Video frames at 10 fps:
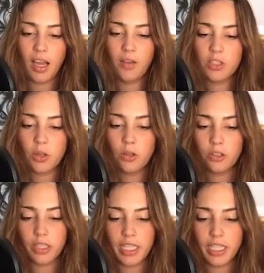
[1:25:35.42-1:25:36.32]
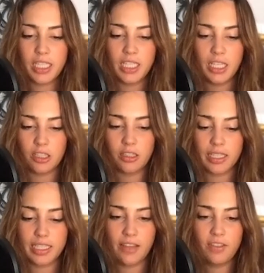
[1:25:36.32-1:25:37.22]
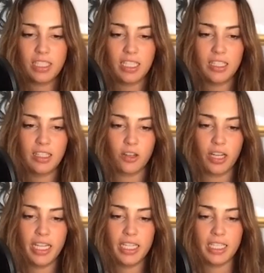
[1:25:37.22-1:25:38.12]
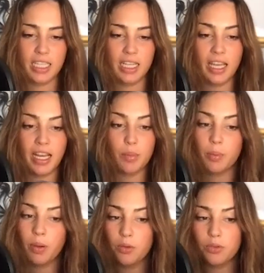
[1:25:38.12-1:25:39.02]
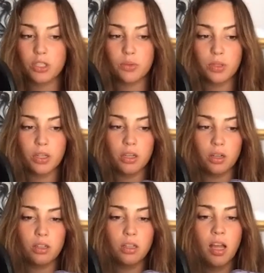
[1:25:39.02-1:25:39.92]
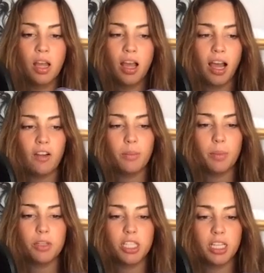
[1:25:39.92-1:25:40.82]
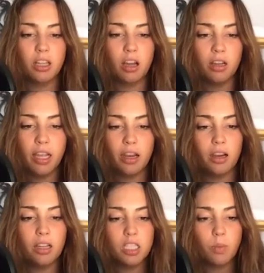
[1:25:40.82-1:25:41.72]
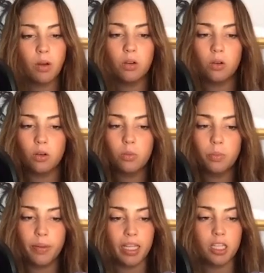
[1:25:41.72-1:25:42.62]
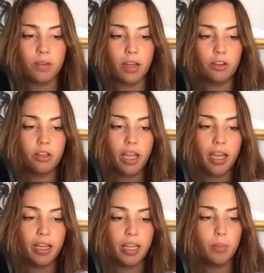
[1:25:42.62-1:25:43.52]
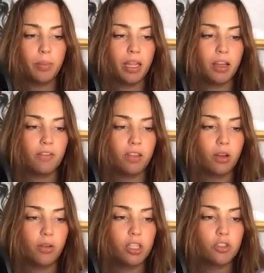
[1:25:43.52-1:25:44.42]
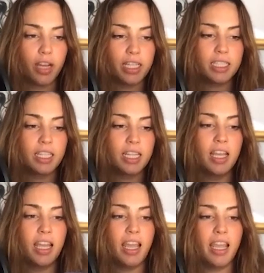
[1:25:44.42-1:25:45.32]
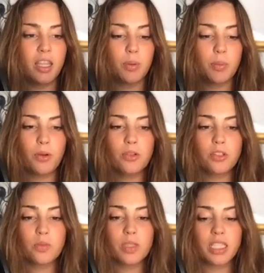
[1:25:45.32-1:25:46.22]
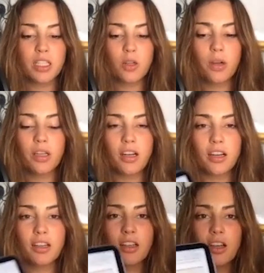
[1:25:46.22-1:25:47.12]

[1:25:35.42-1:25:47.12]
I was older, like a teenager, like 17 or 18, and I proposed to a girl. I remember she had long hair, a small gold band around her head, and a pink flowy dress. And the proposal was in a courtyard.